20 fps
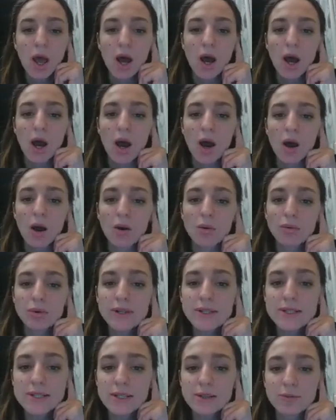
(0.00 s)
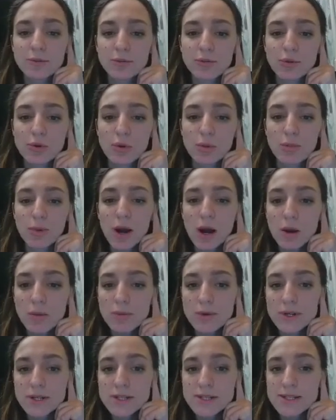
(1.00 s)
uh, written for
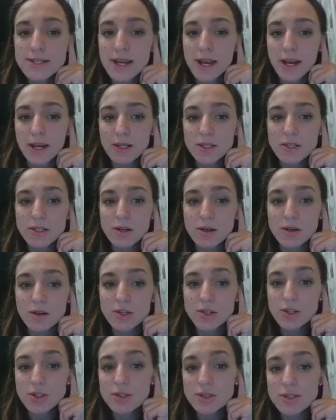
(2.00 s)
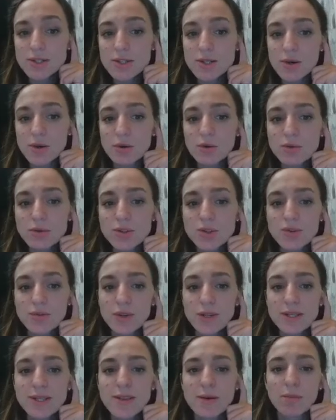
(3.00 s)
barbers and surgeons who
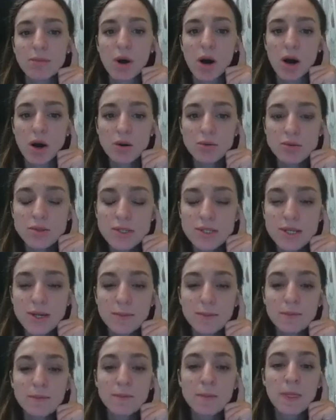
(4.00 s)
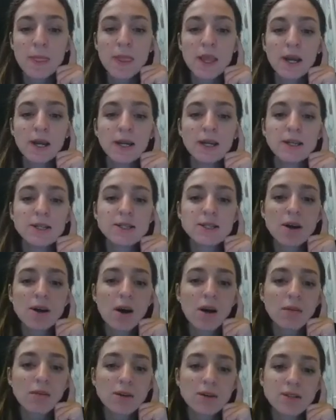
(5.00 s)
treat the mouth. It
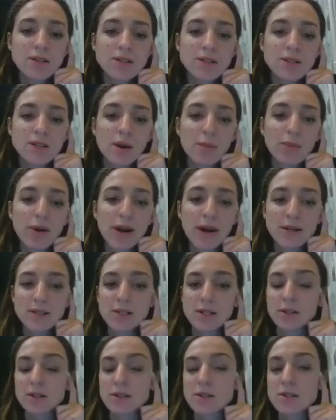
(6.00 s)
covers uh, practical